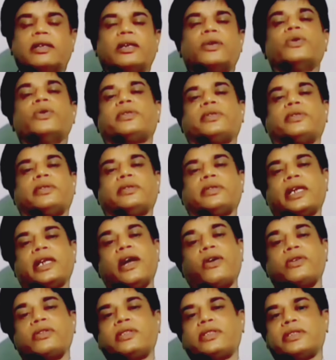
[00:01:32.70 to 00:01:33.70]
the goods
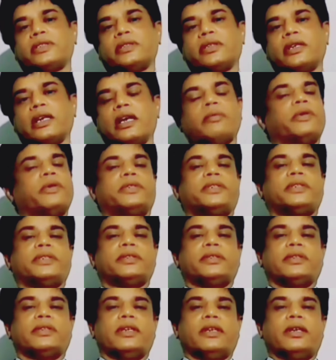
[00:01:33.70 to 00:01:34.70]
cannot come out
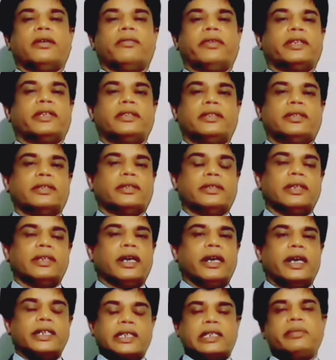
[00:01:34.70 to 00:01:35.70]
with
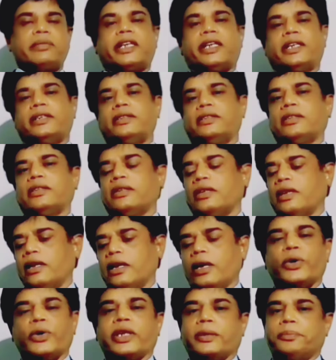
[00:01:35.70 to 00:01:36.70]
the estimated
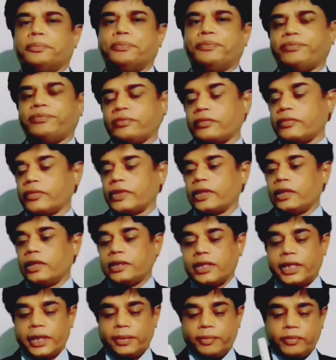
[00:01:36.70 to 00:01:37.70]
outcome.
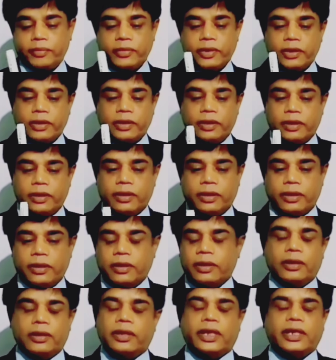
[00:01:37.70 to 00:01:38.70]
See,
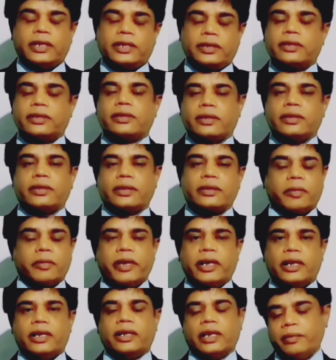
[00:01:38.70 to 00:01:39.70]
that is
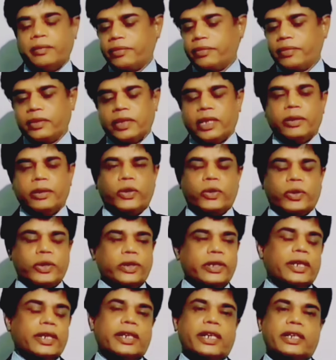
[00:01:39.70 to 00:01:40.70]
topic. I don't want
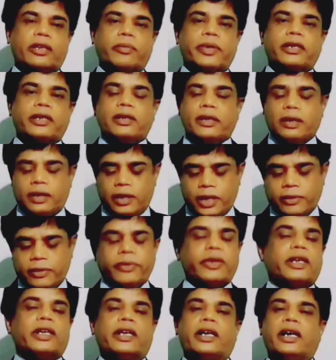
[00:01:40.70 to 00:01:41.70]
to turn that topic.
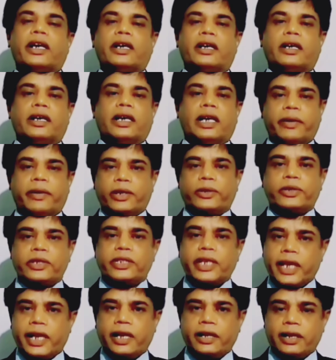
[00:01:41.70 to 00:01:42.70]
Now, I want to
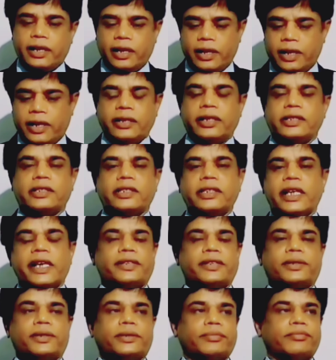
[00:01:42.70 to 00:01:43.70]
stay in this
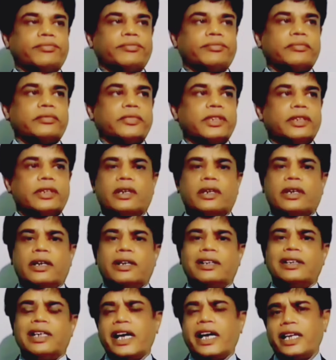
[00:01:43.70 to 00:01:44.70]
dyes.
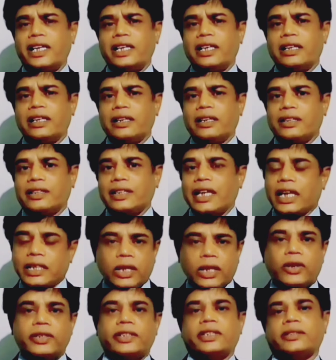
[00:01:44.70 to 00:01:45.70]
Dyeing
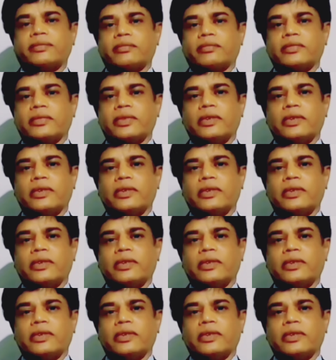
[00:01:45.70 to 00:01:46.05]
technology.